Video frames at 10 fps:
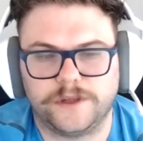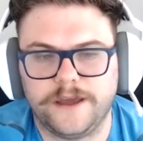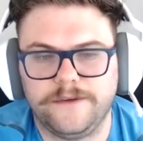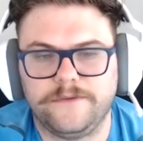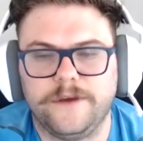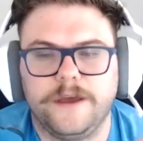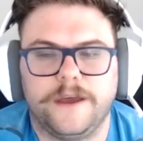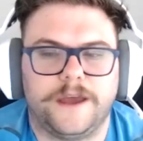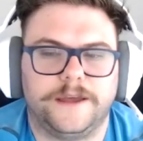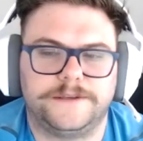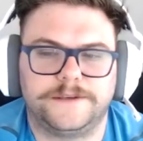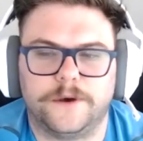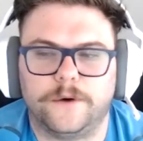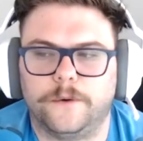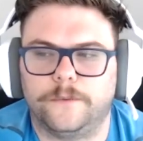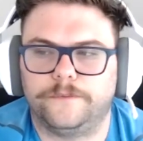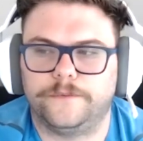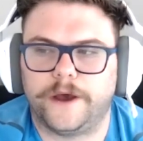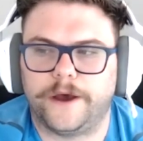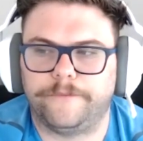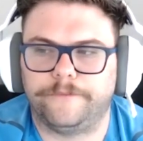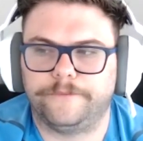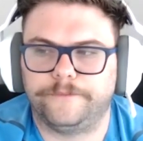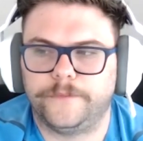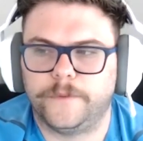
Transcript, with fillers: life. And so um,